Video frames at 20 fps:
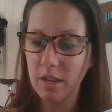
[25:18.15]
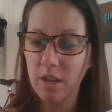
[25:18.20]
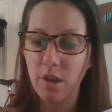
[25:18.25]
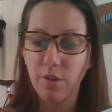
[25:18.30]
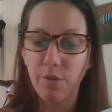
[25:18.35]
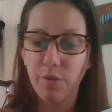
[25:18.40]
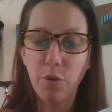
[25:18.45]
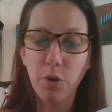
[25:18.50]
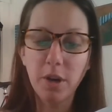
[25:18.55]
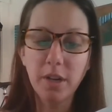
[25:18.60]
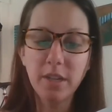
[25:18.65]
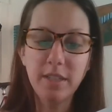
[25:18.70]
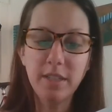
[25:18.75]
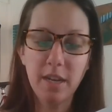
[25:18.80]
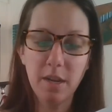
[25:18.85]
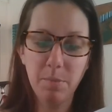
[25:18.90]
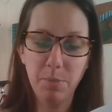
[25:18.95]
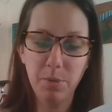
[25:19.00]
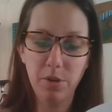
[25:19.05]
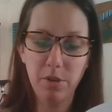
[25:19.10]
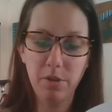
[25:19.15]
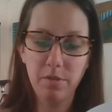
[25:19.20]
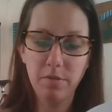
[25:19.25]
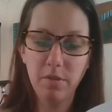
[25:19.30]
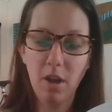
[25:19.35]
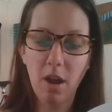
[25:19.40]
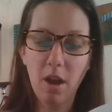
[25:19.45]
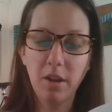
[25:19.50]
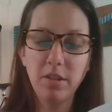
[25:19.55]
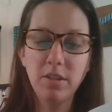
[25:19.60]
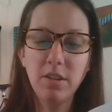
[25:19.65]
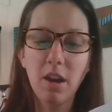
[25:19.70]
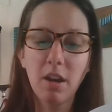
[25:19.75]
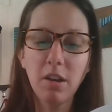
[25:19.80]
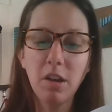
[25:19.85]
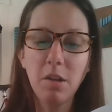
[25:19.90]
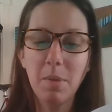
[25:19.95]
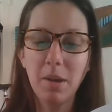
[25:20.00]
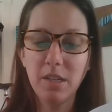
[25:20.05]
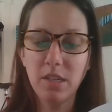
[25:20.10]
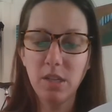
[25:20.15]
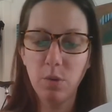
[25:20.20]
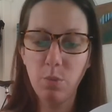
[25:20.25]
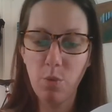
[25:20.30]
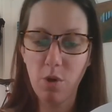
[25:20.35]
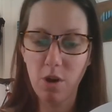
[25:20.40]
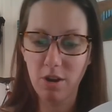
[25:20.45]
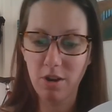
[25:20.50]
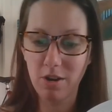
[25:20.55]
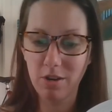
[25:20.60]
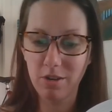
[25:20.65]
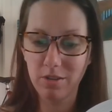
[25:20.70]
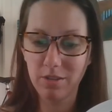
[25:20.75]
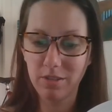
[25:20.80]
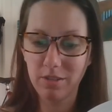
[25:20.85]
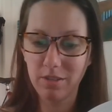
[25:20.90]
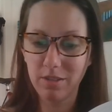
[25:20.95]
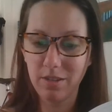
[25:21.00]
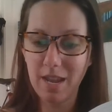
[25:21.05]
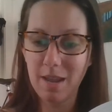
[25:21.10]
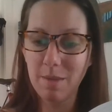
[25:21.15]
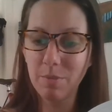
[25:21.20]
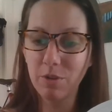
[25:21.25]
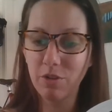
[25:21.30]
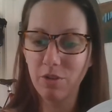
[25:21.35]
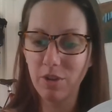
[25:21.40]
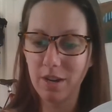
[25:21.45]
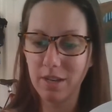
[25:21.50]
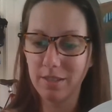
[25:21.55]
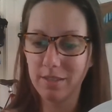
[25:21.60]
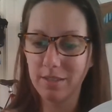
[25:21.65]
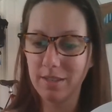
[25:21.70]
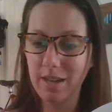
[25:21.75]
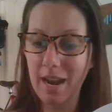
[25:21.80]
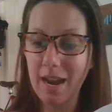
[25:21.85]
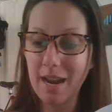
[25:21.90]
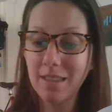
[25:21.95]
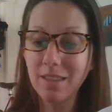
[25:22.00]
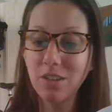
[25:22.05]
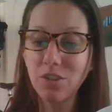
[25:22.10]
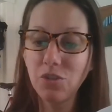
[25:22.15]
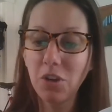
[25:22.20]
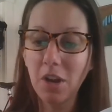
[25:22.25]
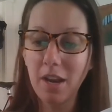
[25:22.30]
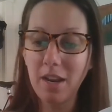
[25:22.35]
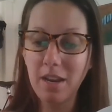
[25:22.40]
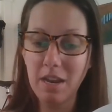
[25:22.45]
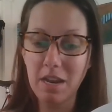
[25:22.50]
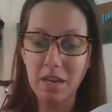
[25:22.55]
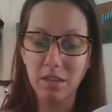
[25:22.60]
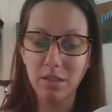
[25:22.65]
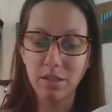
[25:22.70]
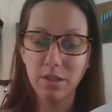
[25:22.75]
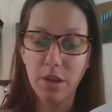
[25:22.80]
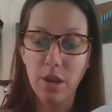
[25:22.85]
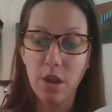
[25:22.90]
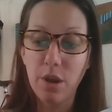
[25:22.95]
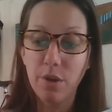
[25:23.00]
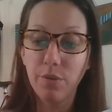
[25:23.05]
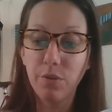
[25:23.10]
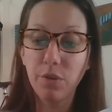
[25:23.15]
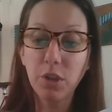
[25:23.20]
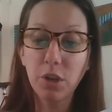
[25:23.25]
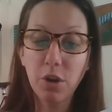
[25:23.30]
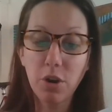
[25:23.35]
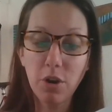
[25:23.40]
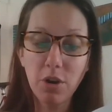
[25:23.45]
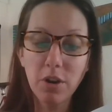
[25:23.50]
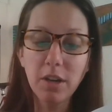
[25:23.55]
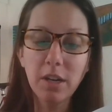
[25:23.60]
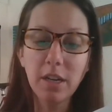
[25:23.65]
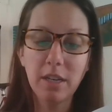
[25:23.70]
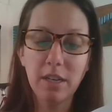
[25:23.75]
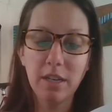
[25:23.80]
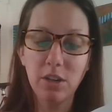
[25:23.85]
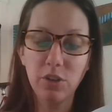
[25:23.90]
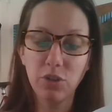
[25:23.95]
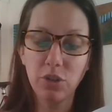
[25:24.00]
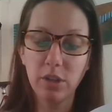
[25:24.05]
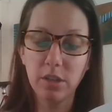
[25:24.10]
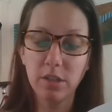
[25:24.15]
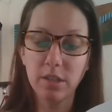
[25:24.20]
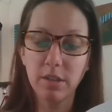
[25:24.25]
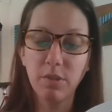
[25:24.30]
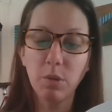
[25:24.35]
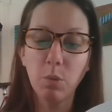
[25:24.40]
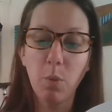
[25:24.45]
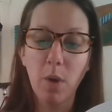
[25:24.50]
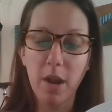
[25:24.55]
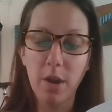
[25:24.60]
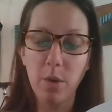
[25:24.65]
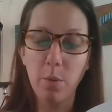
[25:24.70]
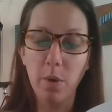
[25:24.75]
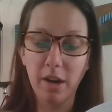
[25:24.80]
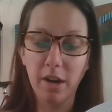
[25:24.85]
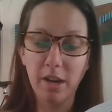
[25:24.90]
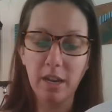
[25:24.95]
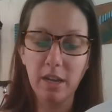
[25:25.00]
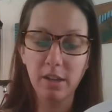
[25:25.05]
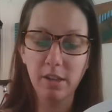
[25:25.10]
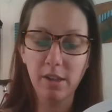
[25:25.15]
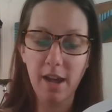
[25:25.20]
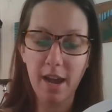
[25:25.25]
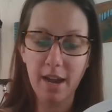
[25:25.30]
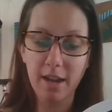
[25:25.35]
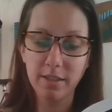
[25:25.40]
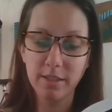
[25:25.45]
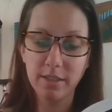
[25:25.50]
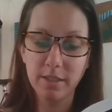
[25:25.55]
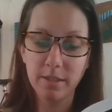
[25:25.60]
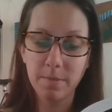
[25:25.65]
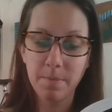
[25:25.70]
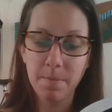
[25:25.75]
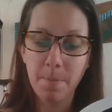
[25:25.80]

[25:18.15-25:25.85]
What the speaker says: For example, undocumented workers, immigrants, and the Chinese for the current conditions of the white working class.